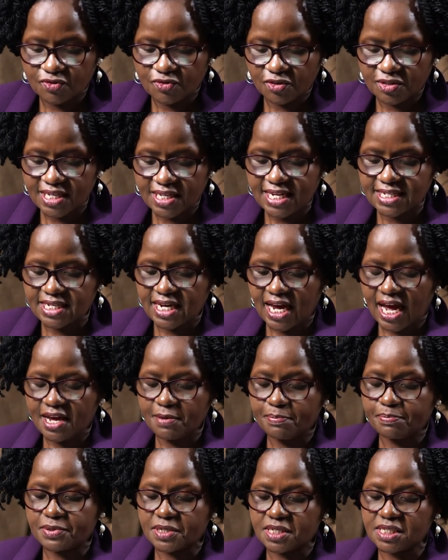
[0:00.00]
For such a high
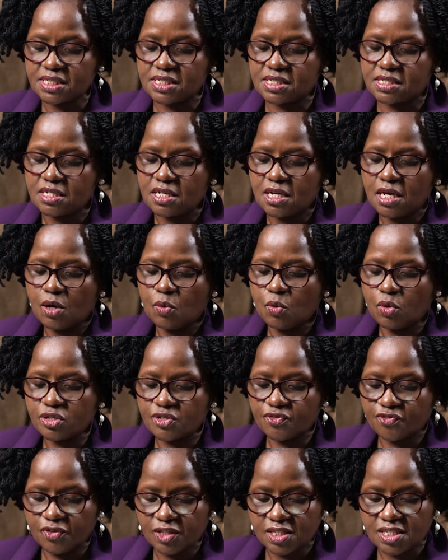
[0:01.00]
priest
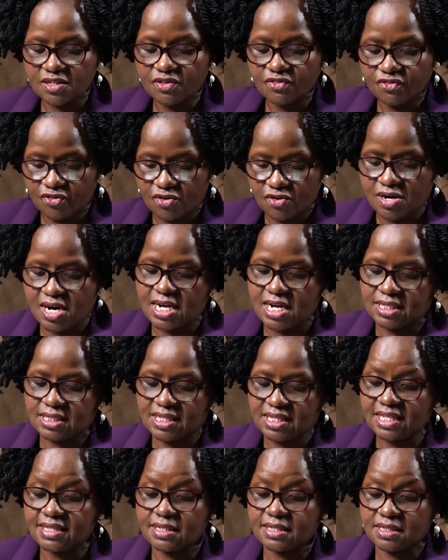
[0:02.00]
was fitting for us,
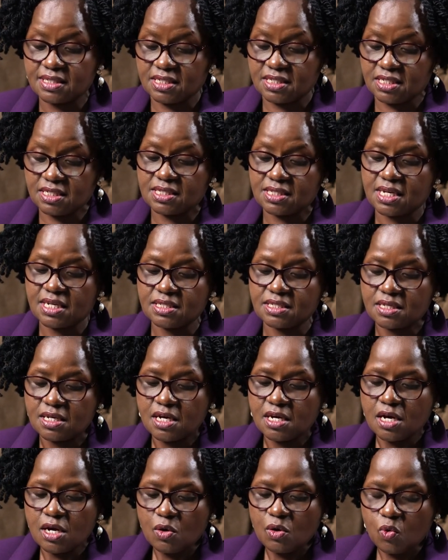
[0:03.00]
that is Jesus,
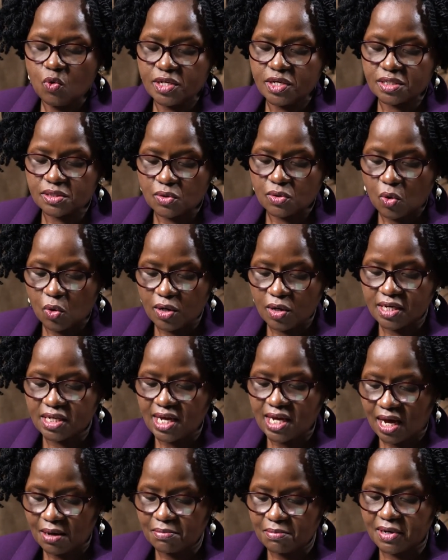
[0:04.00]
who is holy,
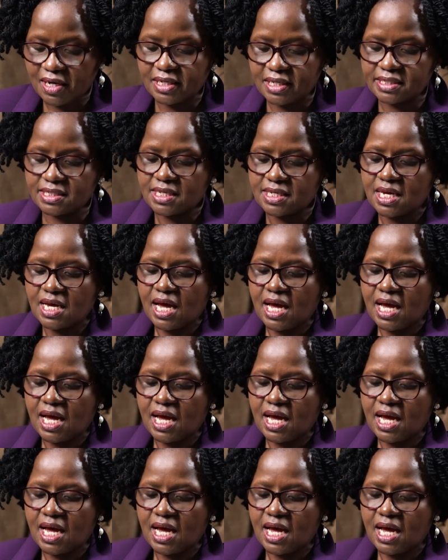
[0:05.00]
harmless,